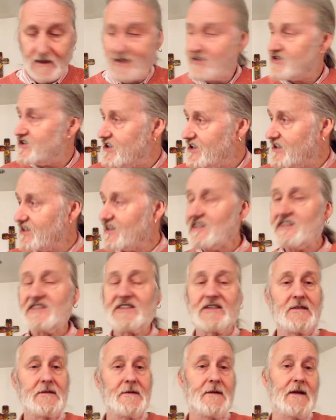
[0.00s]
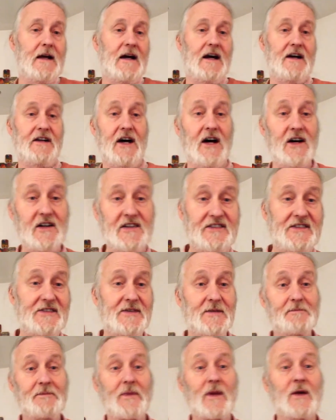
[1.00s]
Jesus and
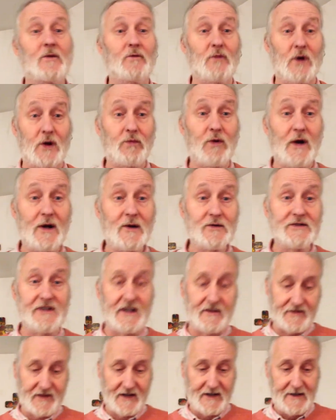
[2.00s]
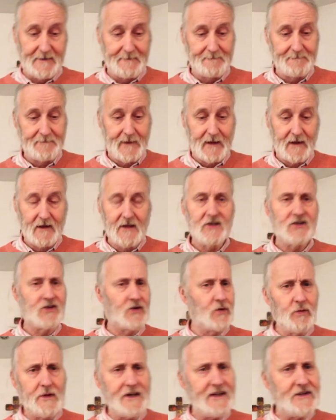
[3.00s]
us were well different,
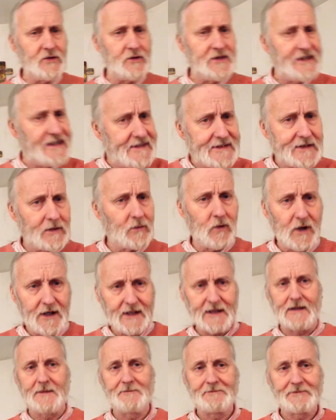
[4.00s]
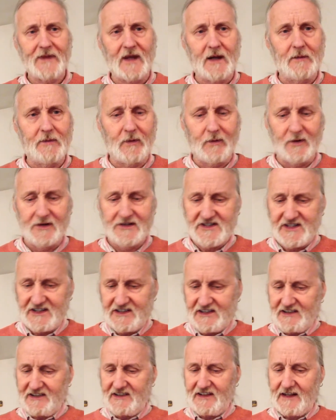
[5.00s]
so we don't need to worry about what
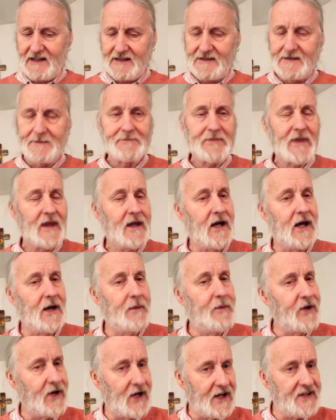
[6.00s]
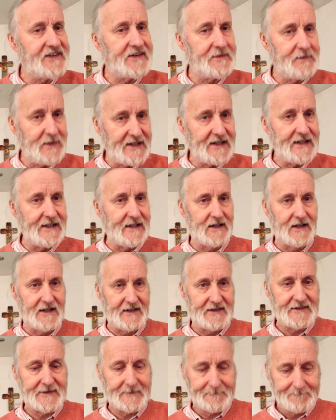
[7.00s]
Jesus said about us being
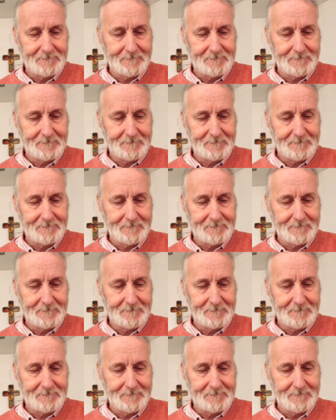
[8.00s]
healers.